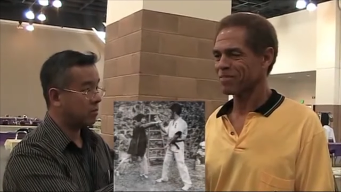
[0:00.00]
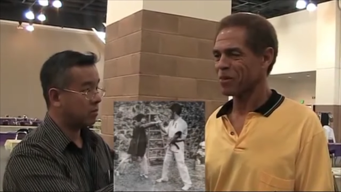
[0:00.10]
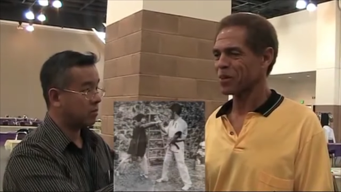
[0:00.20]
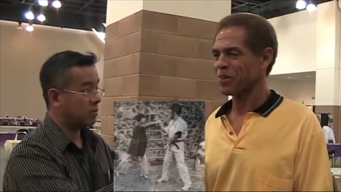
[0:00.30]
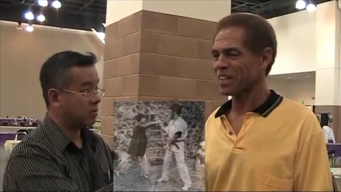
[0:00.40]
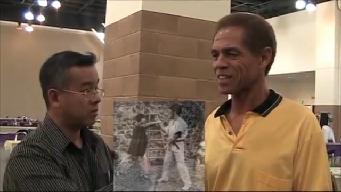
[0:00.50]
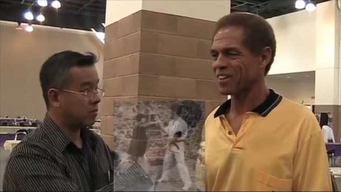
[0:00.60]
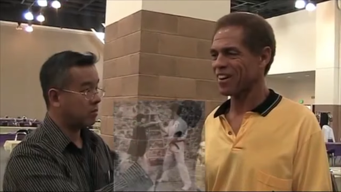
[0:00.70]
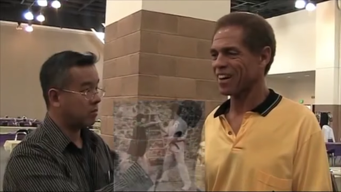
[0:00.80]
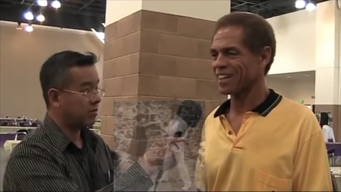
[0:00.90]
Speaker 1: where do I
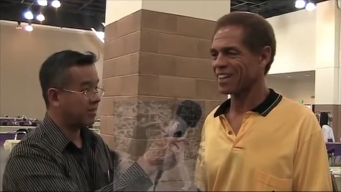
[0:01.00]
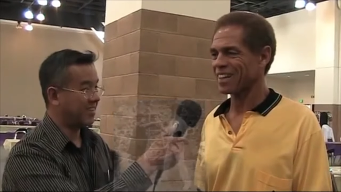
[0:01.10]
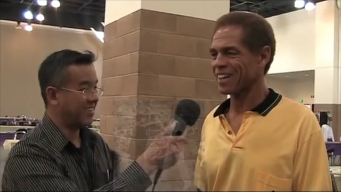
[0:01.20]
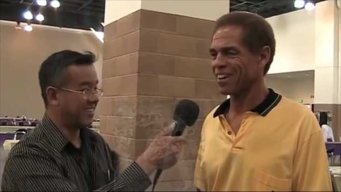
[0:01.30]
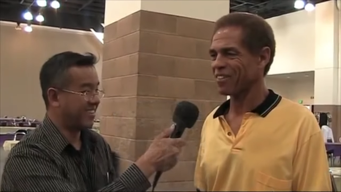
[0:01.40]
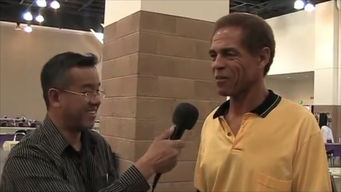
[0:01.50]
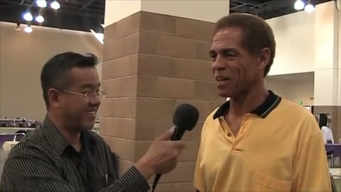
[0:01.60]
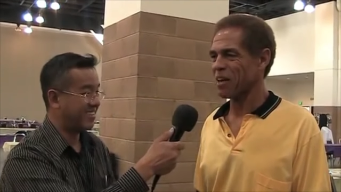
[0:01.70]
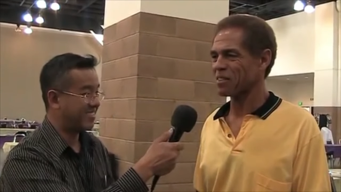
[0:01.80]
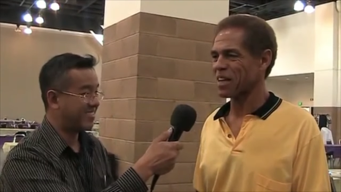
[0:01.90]
start? I don't think we
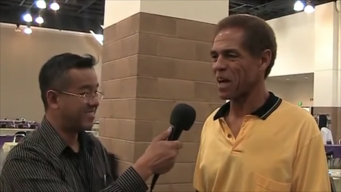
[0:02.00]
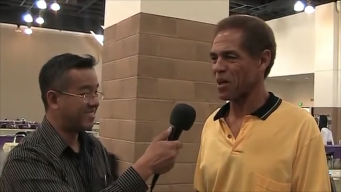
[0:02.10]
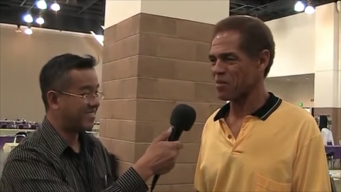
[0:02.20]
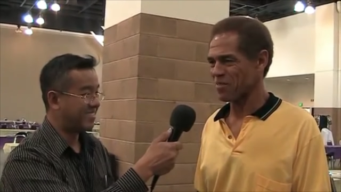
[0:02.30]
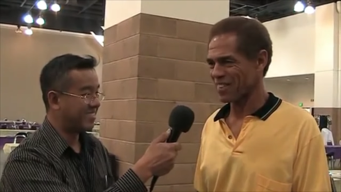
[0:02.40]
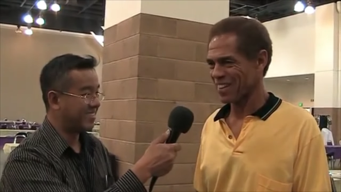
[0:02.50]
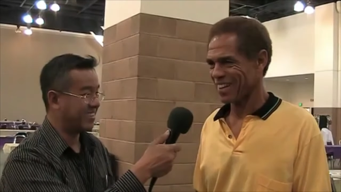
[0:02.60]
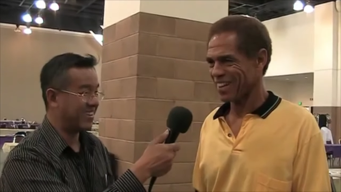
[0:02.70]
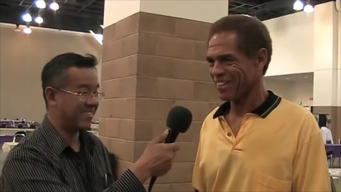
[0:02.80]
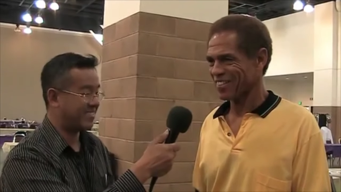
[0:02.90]
have time
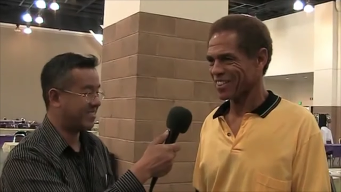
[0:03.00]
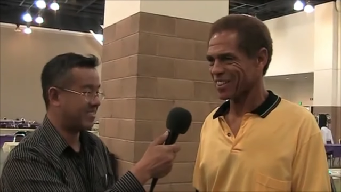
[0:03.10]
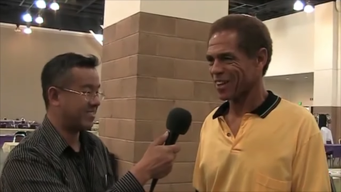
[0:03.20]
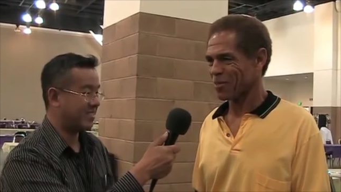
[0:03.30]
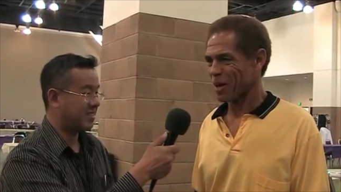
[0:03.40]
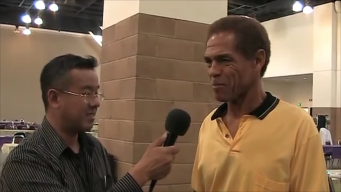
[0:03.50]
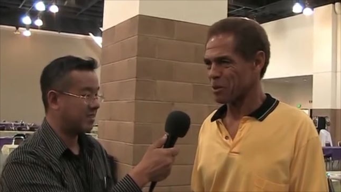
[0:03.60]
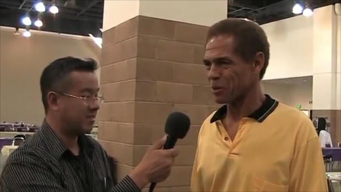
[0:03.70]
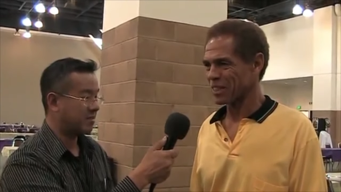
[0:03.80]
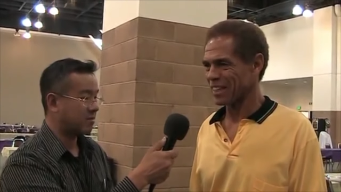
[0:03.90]
no. to talk about
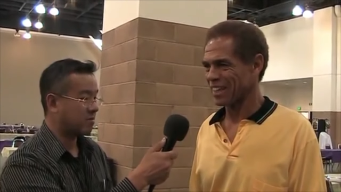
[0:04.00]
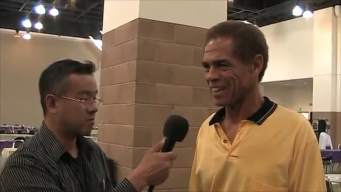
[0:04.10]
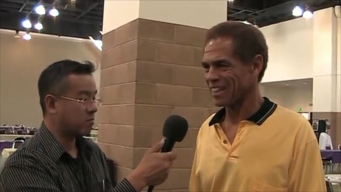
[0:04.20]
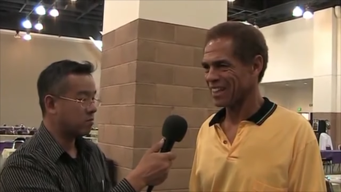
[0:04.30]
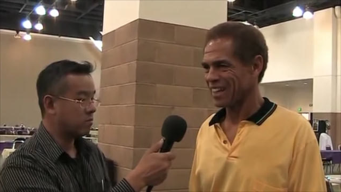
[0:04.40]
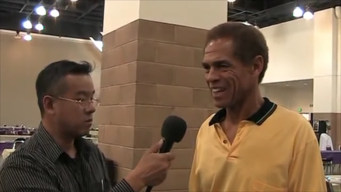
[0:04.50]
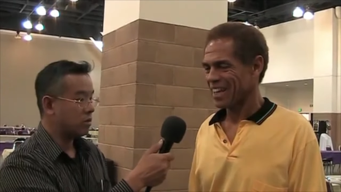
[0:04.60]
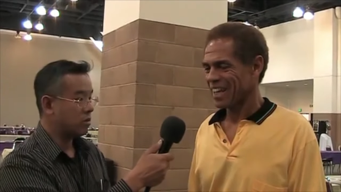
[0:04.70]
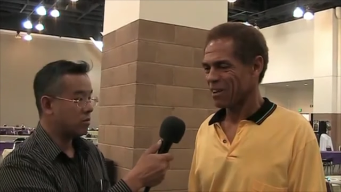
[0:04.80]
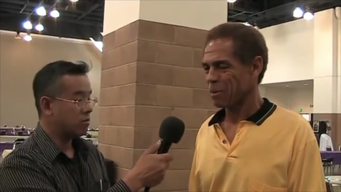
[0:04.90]
Bruce Lee.
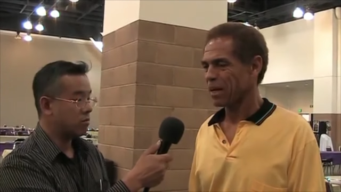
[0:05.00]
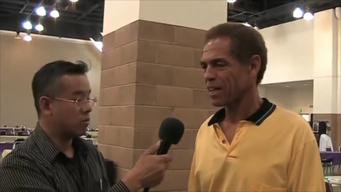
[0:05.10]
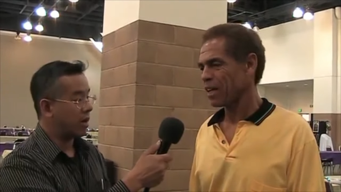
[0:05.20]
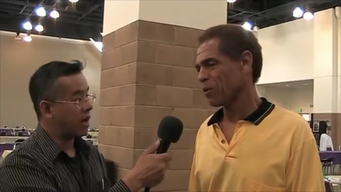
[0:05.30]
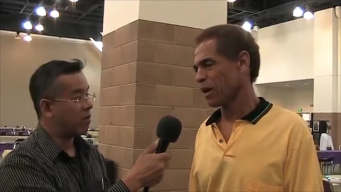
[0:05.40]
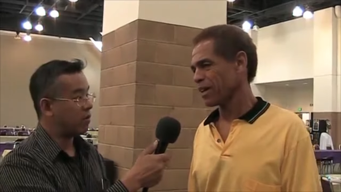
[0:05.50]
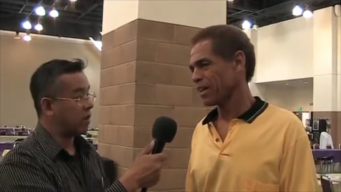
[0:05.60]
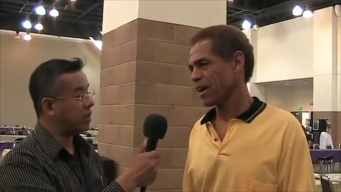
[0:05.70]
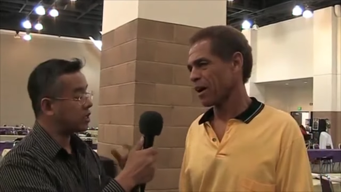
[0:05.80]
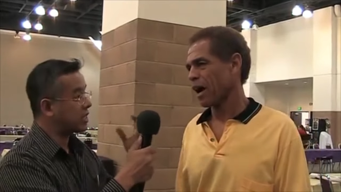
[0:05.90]
But anyway,
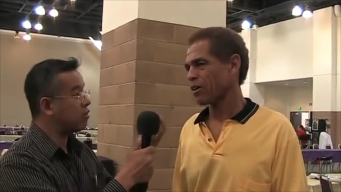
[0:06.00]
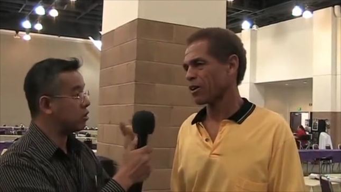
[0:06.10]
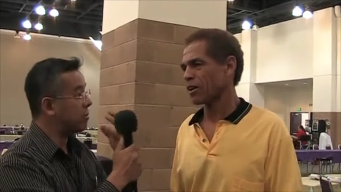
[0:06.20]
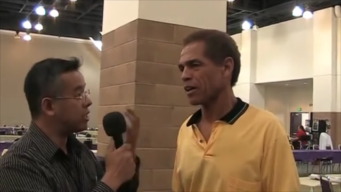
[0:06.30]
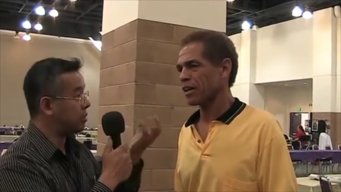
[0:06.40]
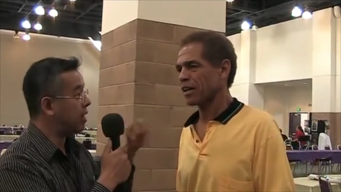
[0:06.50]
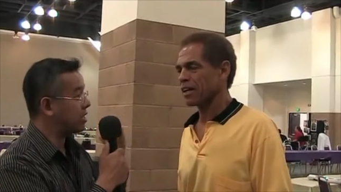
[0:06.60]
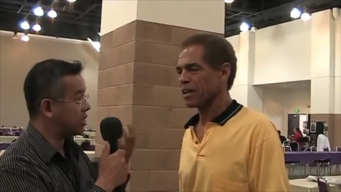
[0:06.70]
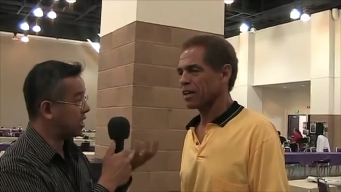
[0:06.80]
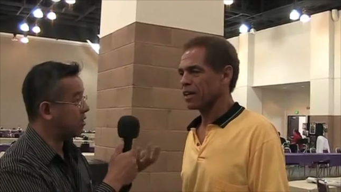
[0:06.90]
like yeah. Uh,
Speaker 2: skills. You mentioned about
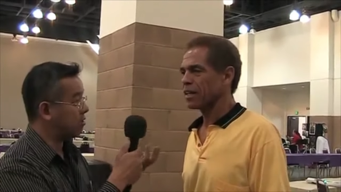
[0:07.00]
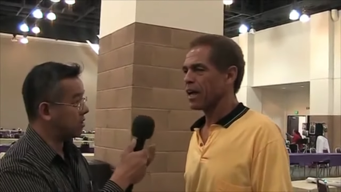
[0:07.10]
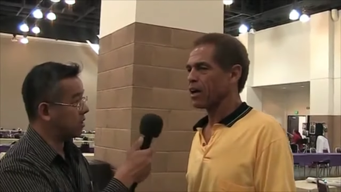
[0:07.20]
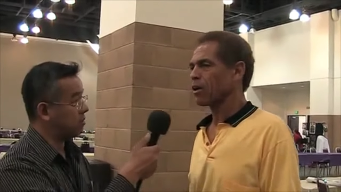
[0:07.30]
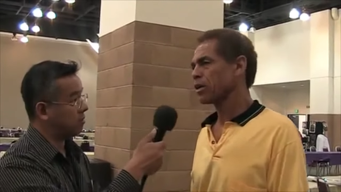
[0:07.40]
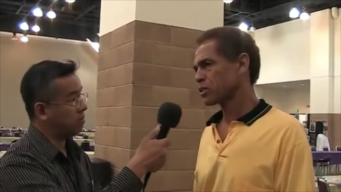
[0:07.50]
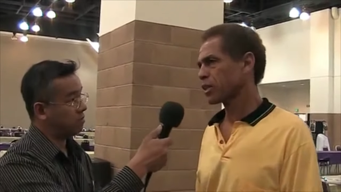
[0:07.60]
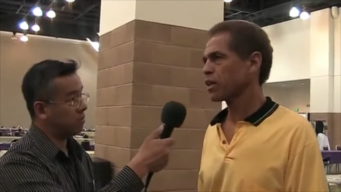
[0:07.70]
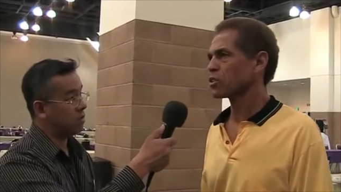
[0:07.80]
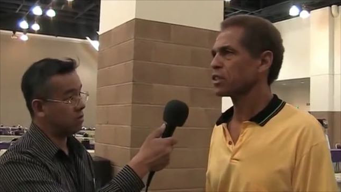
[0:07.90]
his skills. Yeah,
Speaker 1: his
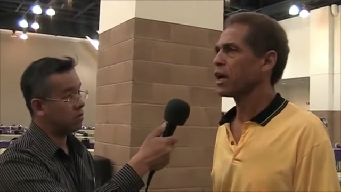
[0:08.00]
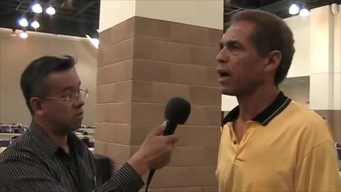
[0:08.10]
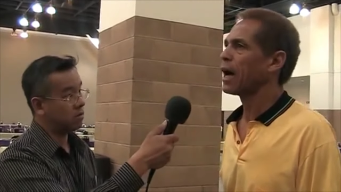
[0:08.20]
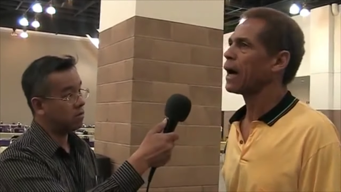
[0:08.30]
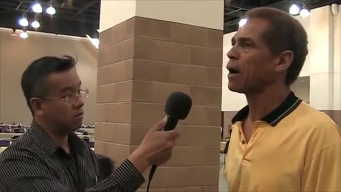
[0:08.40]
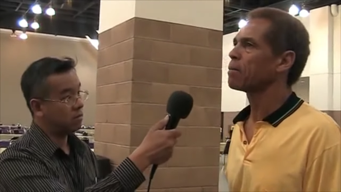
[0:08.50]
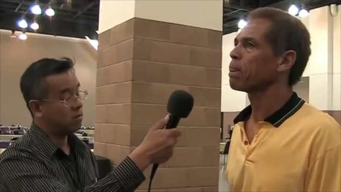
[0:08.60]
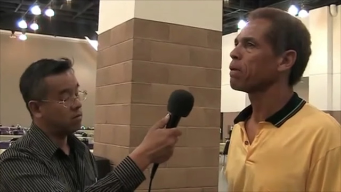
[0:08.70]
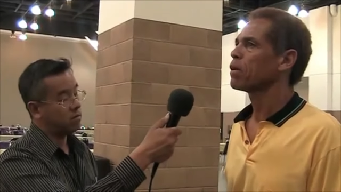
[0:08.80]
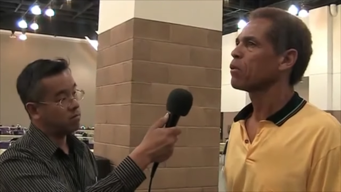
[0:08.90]
skills. Yeah. Uh,
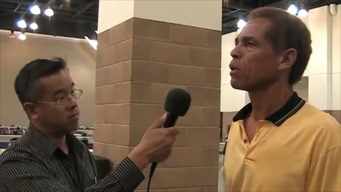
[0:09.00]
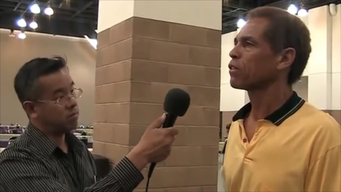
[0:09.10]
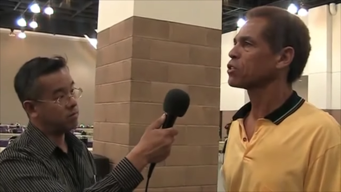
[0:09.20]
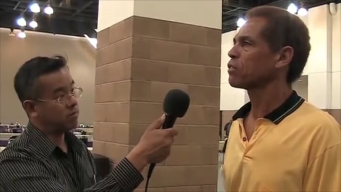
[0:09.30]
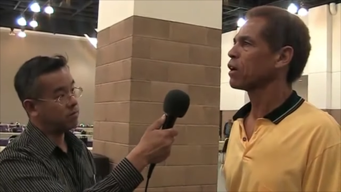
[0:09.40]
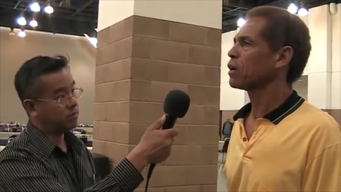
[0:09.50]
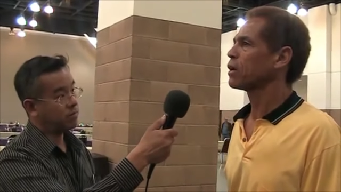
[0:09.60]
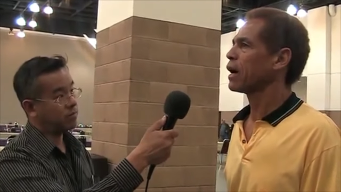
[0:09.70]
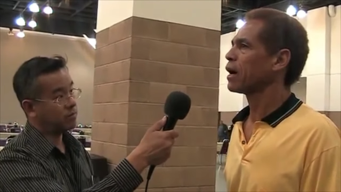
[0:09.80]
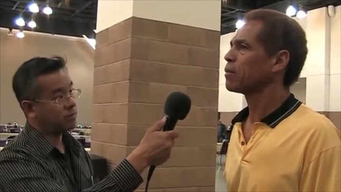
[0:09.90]
well, first of
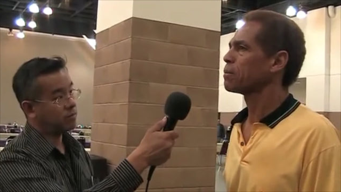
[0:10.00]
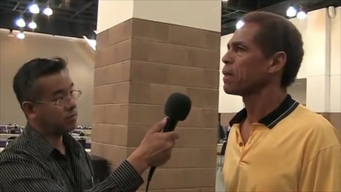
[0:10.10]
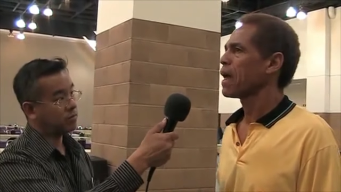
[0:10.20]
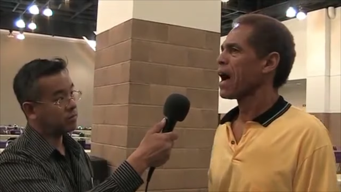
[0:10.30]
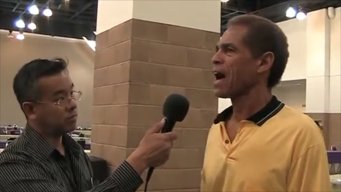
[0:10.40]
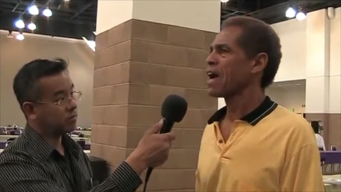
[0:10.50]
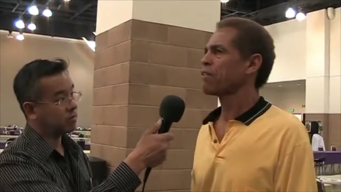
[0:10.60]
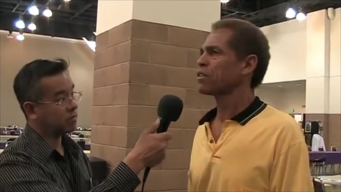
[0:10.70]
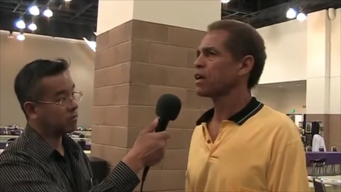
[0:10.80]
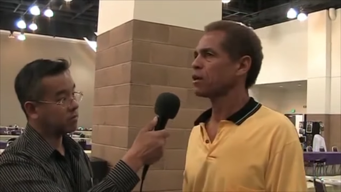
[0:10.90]
all, um, I
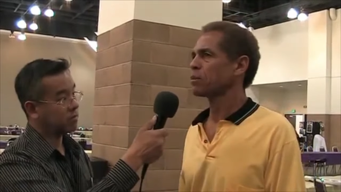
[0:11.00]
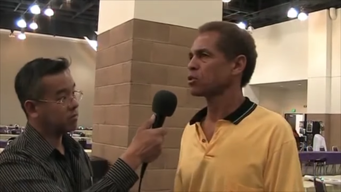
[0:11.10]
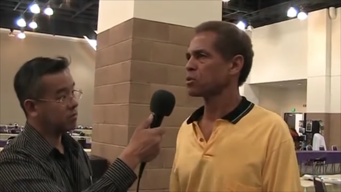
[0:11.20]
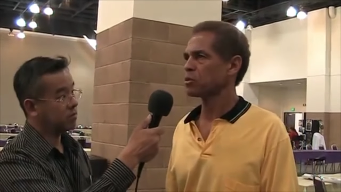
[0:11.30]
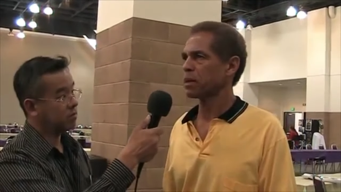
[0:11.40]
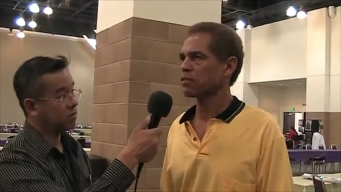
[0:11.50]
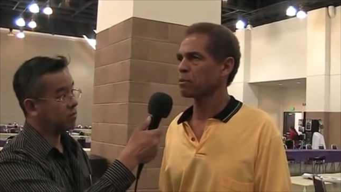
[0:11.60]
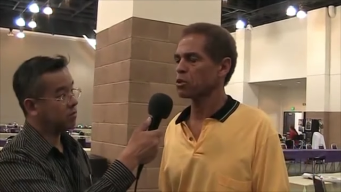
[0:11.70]
have the utmost respect for